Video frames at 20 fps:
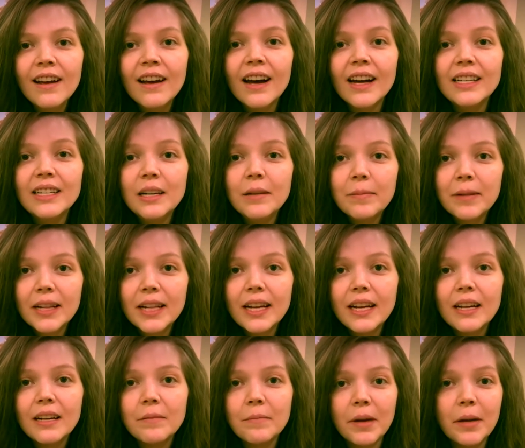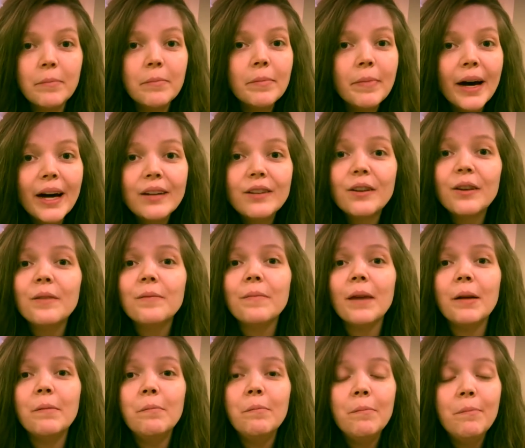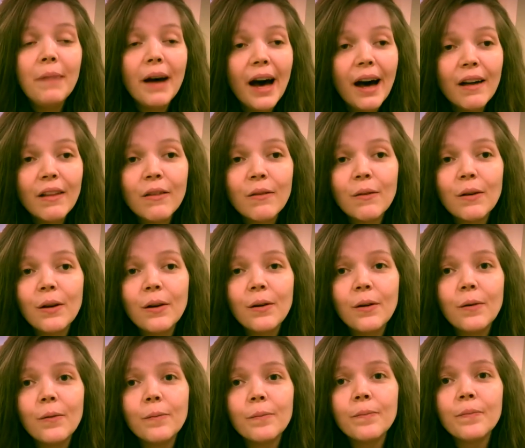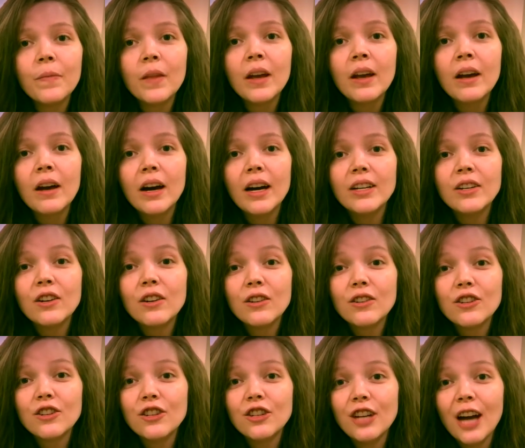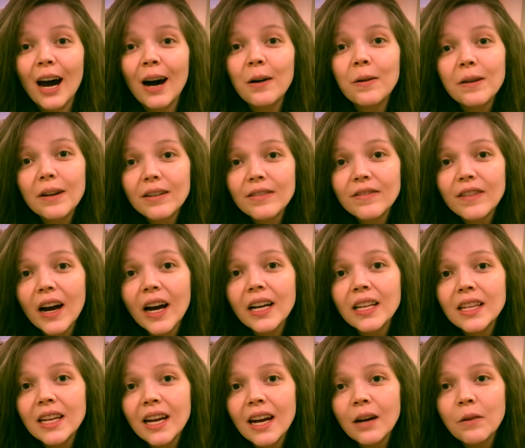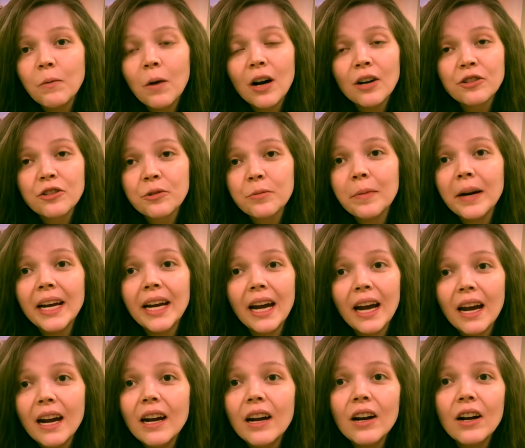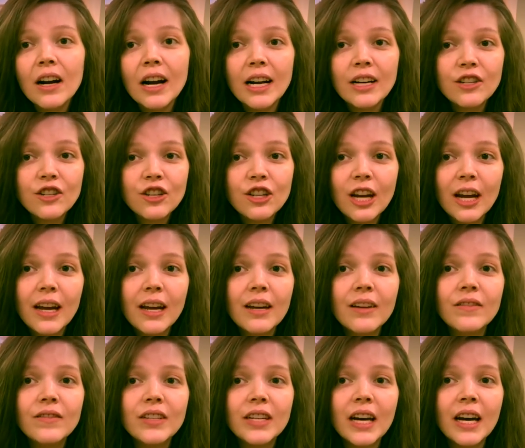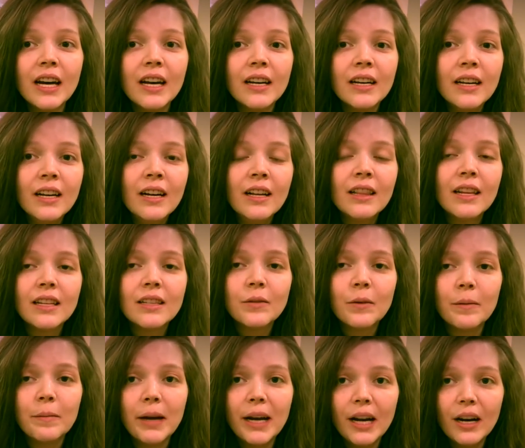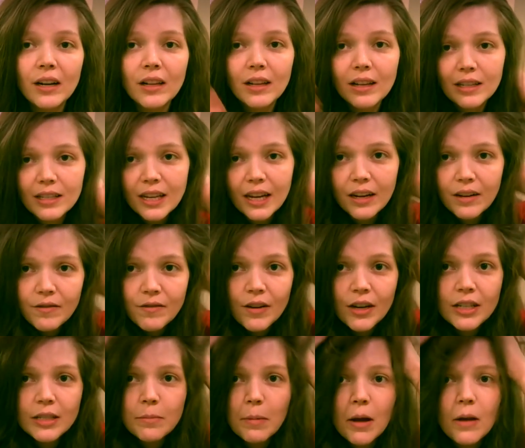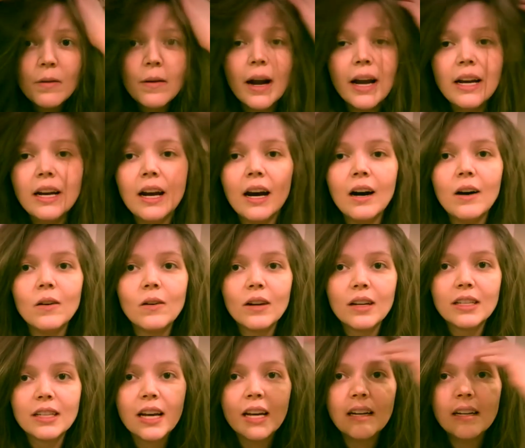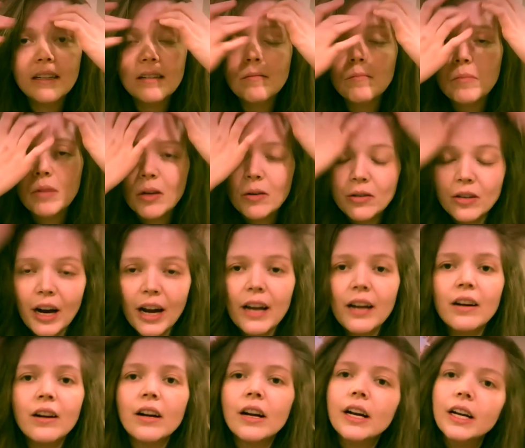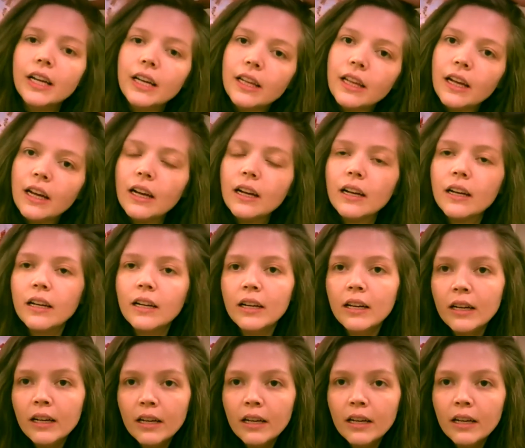I deep cleaned my bedroom, my bathroom. I took a shower finally. I washed my hair, I shaved. That's why my hair looks like a frisball right now because I didn't blow dry it or anything.